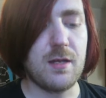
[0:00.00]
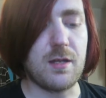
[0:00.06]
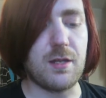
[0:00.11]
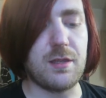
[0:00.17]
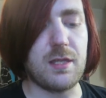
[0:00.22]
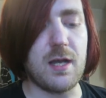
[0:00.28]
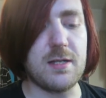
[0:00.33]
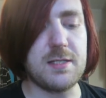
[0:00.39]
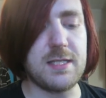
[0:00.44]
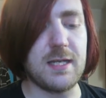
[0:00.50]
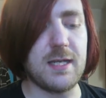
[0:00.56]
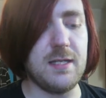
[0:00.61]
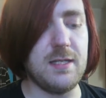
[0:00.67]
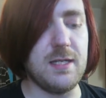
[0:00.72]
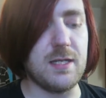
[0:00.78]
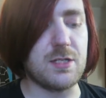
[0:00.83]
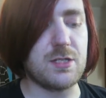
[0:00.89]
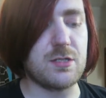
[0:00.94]
Cathartic
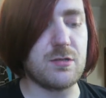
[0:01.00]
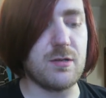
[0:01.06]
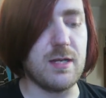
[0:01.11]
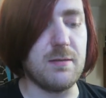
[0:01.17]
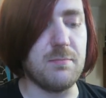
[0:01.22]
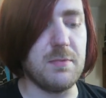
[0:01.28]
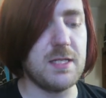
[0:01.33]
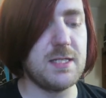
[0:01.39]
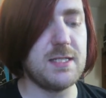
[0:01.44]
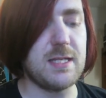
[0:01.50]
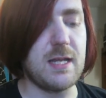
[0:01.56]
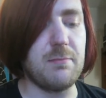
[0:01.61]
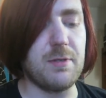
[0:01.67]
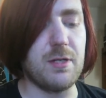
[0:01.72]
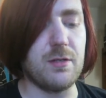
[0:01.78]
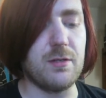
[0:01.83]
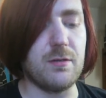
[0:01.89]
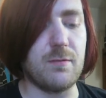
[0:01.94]
in the extreme, this
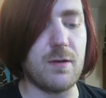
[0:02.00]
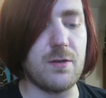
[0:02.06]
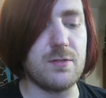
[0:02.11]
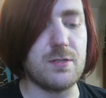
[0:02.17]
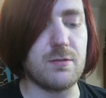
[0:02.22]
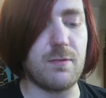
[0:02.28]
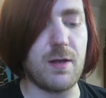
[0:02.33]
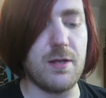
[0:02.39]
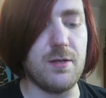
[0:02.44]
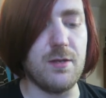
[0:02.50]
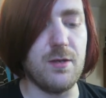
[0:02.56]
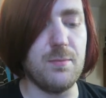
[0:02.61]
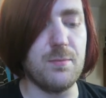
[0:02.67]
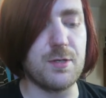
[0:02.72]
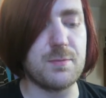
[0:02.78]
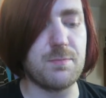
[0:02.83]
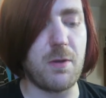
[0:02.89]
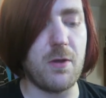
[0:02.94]
set me on the road to write
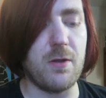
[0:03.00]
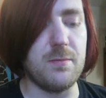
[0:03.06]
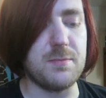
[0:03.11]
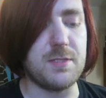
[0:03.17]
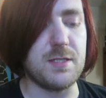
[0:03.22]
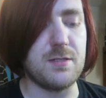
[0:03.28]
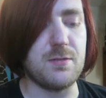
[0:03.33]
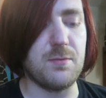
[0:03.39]
numerous poems and